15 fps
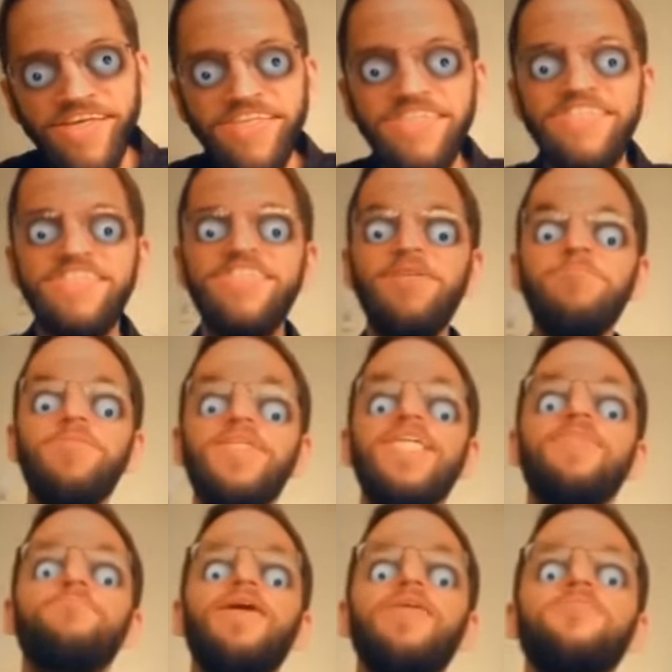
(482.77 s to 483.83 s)
Something
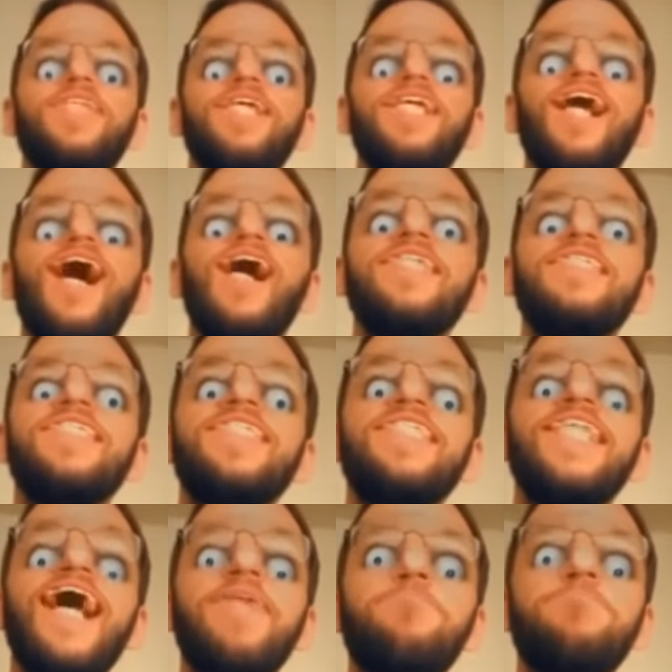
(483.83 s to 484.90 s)
about the
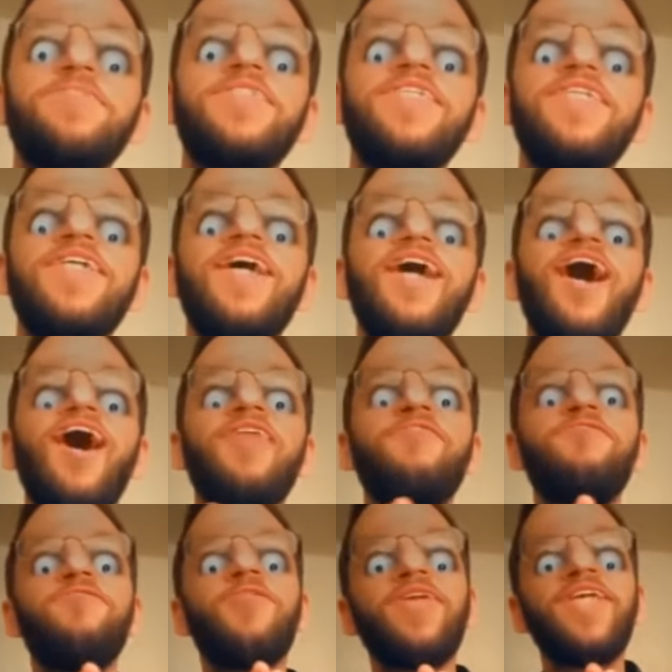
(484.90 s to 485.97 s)
concept of
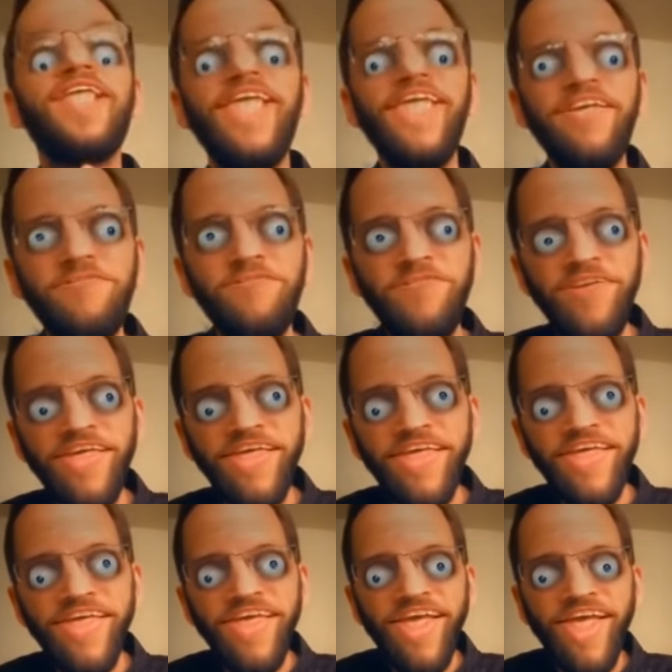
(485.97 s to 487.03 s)
forgive
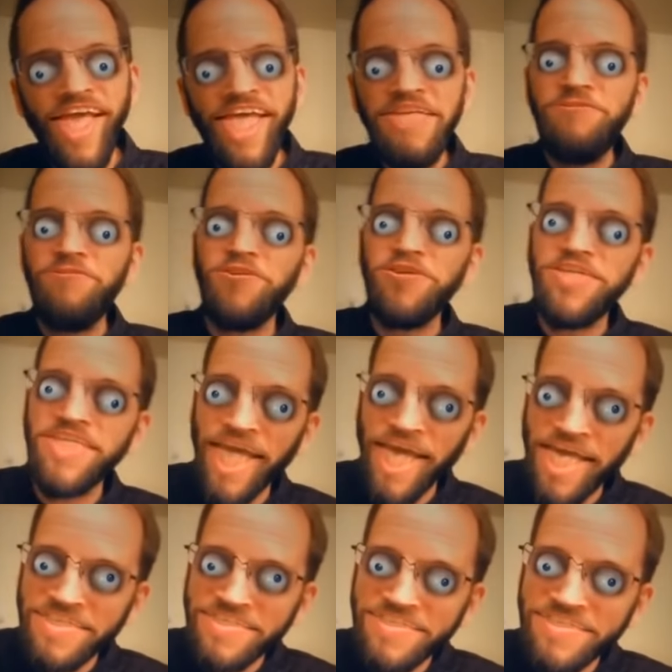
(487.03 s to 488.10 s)
and forget.